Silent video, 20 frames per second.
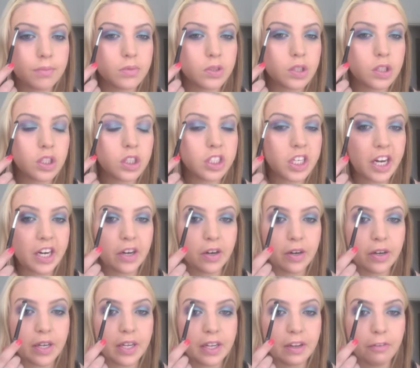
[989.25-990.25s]

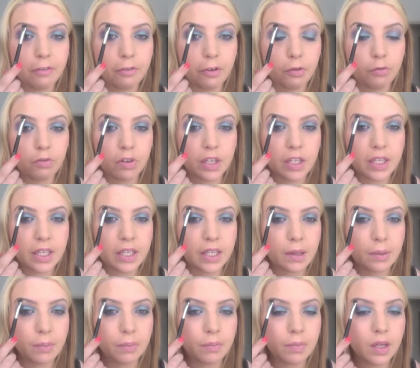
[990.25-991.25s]
shadow here for a
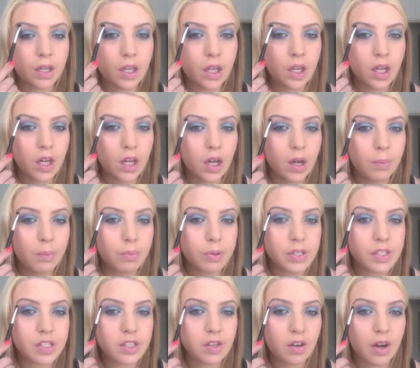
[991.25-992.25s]
really
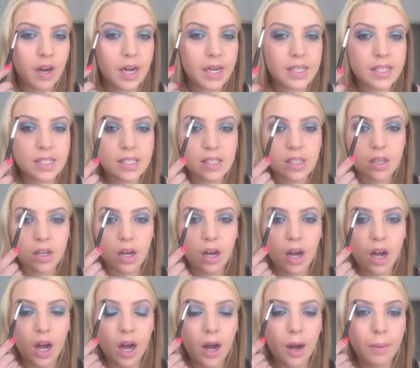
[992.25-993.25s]
precise
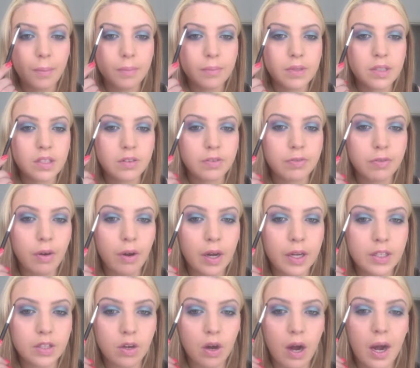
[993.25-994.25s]

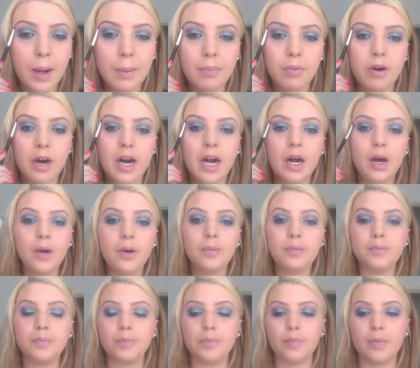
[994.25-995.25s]
defined eyebrow.
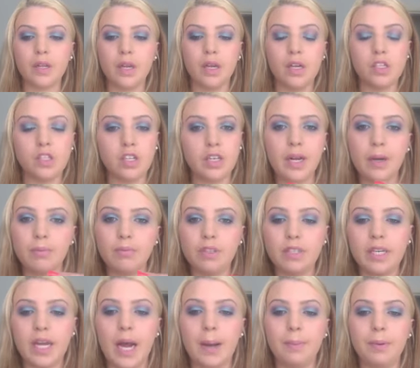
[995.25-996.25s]
So yeah, I'm
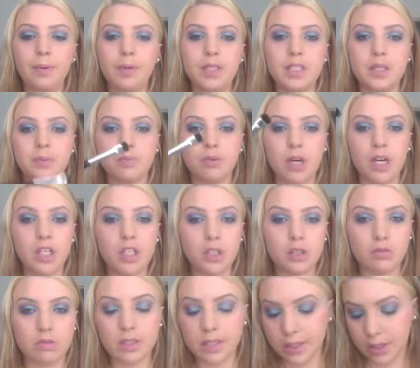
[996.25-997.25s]
really happy with this
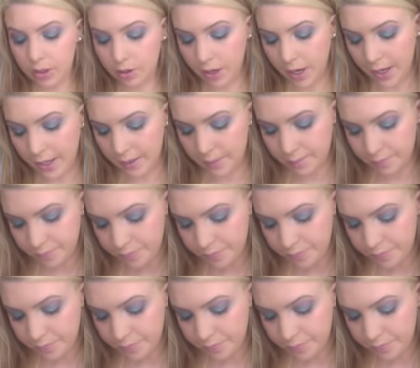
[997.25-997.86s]
brush, really great.